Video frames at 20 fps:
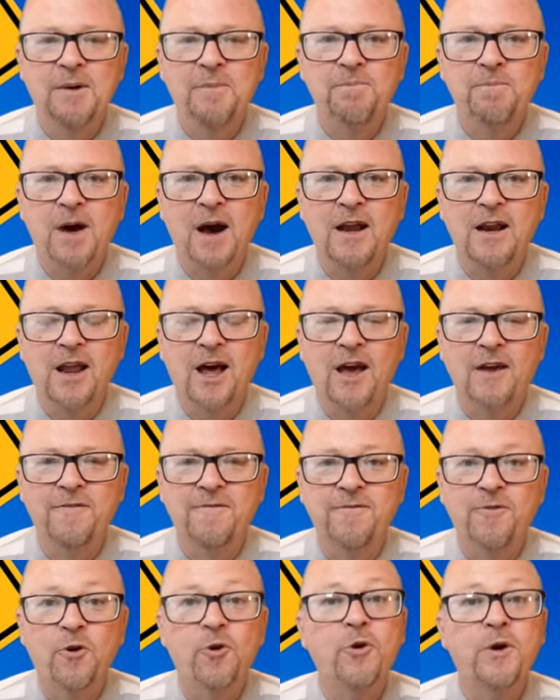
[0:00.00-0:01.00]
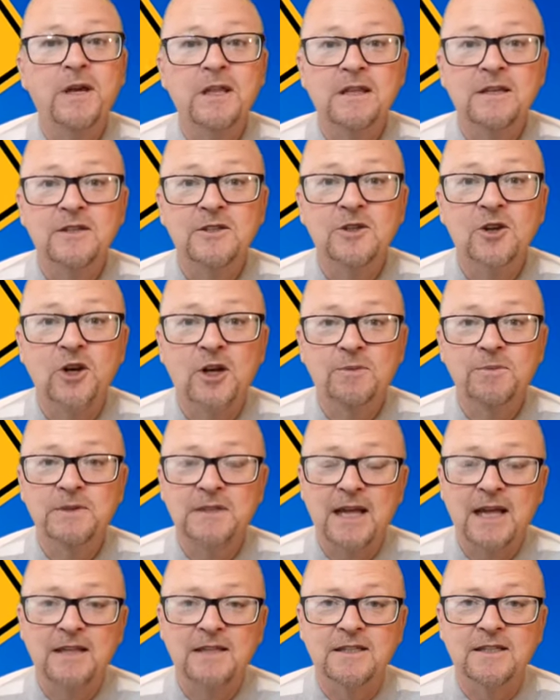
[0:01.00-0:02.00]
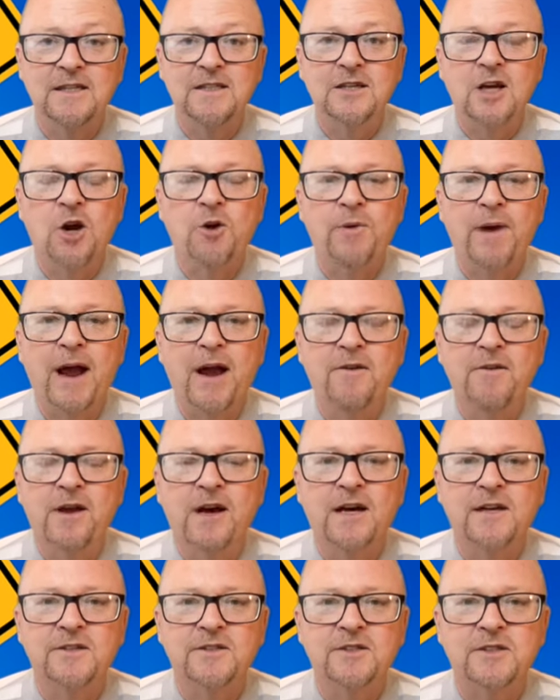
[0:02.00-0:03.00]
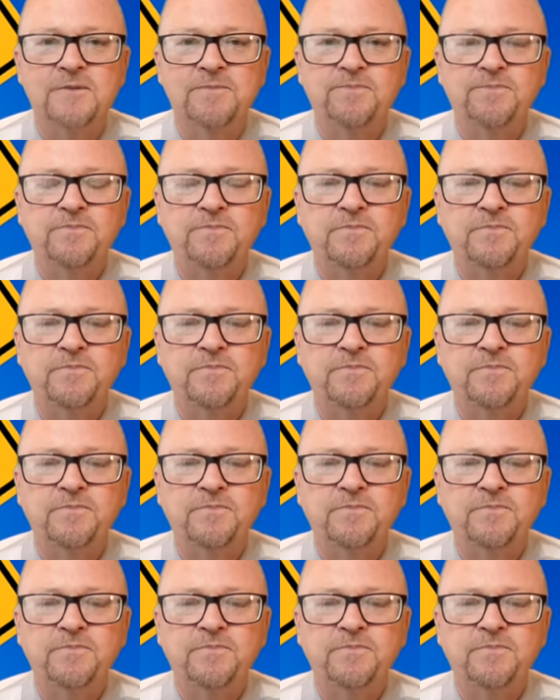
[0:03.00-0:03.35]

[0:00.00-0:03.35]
my life or in the circumstances around us.